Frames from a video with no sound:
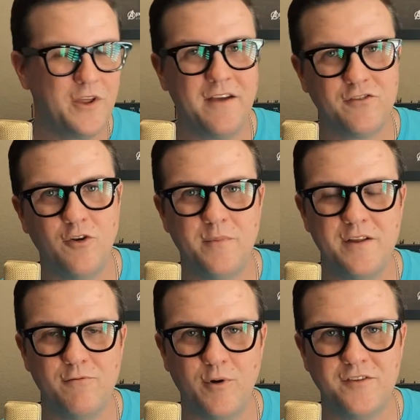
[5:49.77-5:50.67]
have so many
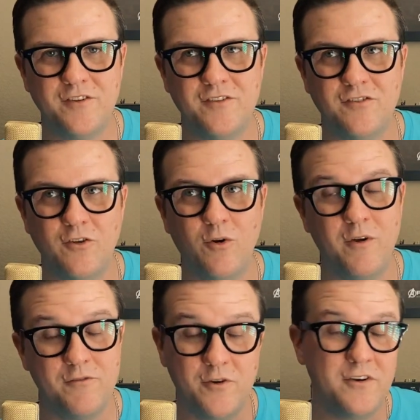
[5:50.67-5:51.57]
voices, so
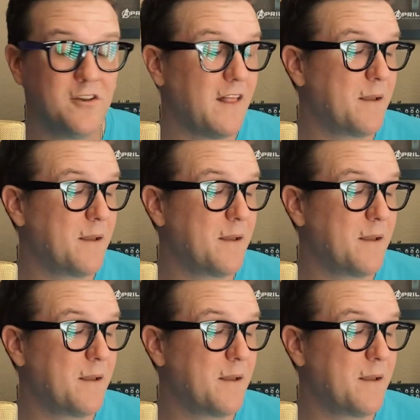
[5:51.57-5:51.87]
if you're into like